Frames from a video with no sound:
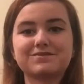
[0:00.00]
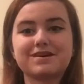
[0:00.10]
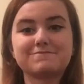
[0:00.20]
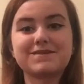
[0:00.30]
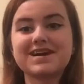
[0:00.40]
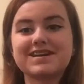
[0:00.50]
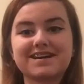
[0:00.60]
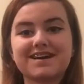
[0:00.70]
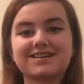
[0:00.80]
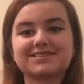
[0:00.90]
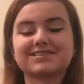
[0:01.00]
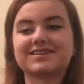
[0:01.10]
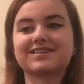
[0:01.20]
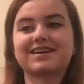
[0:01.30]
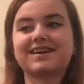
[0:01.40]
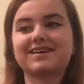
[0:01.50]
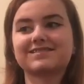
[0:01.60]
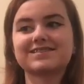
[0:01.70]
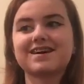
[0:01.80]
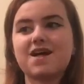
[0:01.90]
a Panic concert,
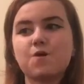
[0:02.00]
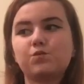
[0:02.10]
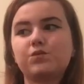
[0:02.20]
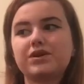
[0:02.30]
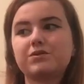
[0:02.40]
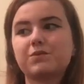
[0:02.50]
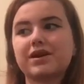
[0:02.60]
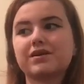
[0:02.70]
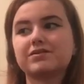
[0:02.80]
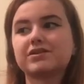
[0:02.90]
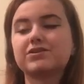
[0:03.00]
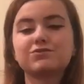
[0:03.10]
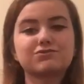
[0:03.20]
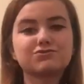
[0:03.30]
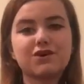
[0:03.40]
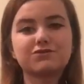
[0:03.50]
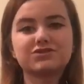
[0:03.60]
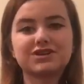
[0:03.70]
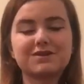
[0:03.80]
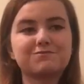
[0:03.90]
and we went on a huge road
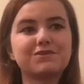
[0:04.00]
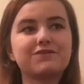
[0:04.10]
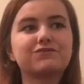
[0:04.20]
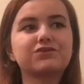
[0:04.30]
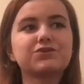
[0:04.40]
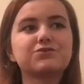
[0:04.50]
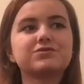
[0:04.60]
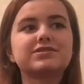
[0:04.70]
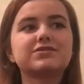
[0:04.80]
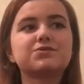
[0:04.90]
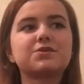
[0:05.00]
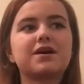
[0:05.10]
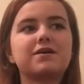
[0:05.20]
trip. We flew to